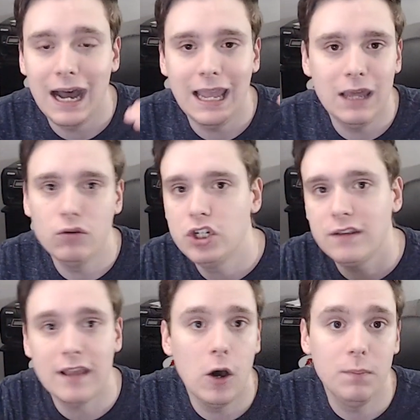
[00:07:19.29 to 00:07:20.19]
it'll
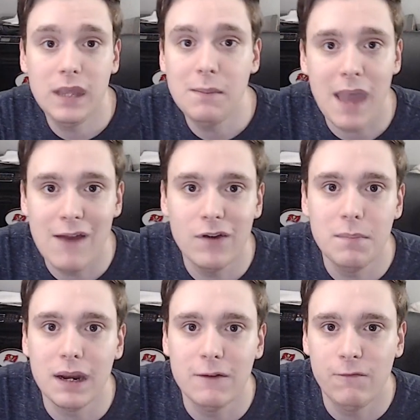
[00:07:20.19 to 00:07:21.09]
just help keep
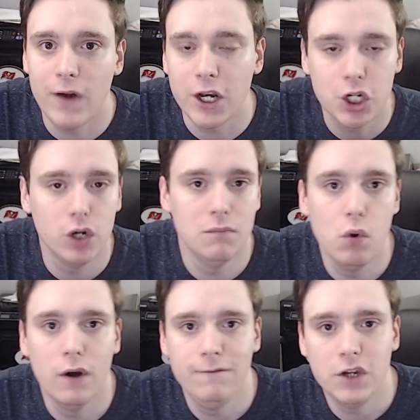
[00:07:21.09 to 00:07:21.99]
everybody fresher and
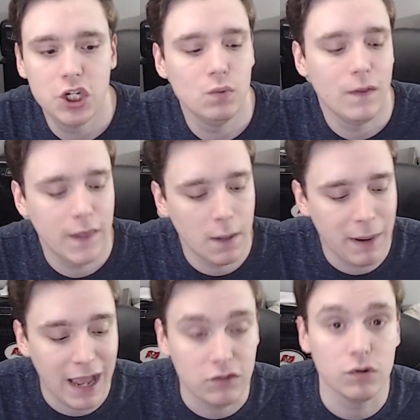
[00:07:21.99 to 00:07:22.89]
more efficient with their
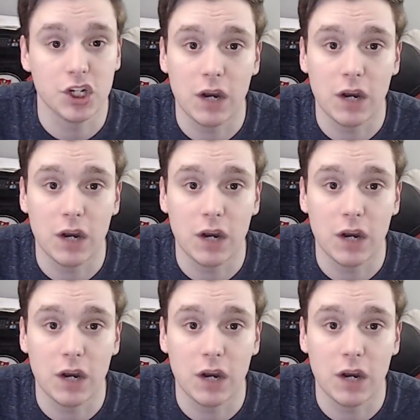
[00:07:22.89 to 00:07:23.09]
pass rush.